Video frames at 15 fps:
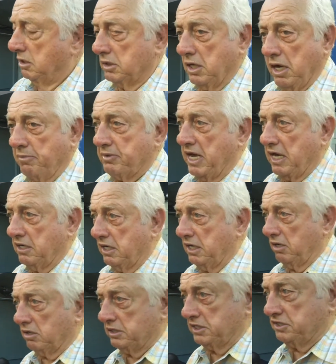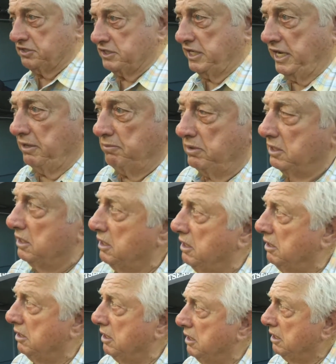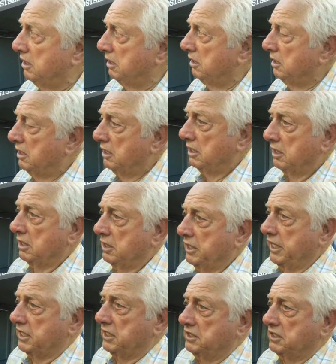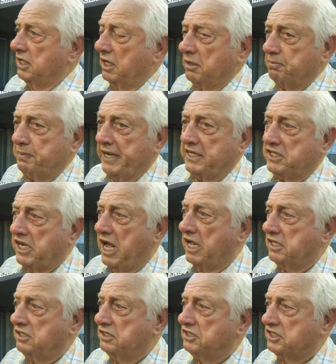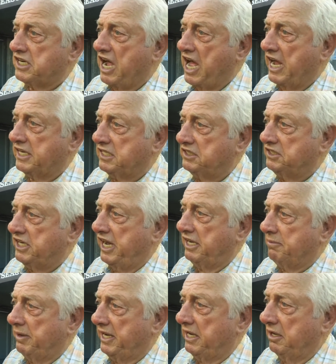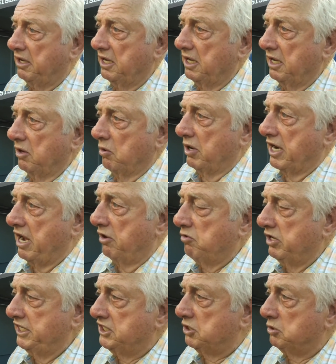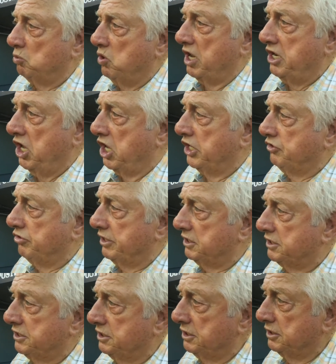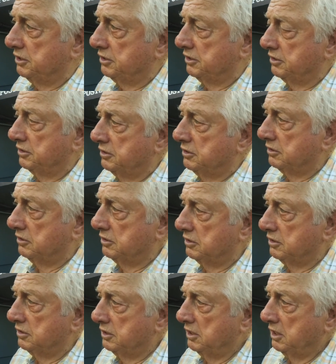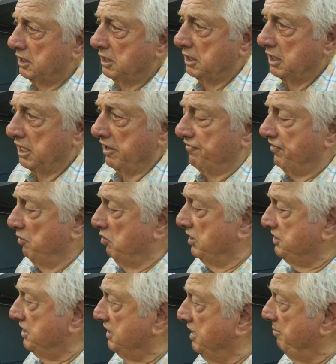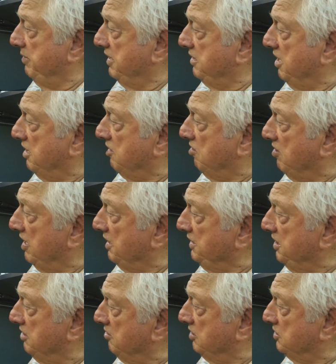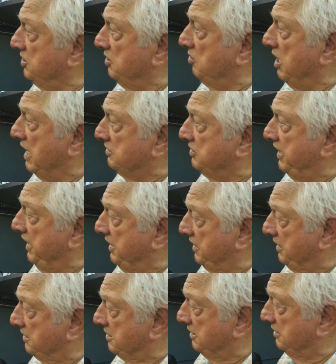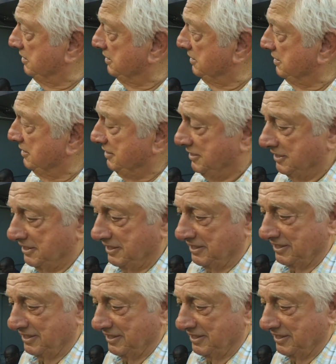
No, I'm not a hurry. saint. You could, uh, big God in the sky can take me when I reach 100. Mark it down. If he wants to give me another uh, year or two, I'll take it.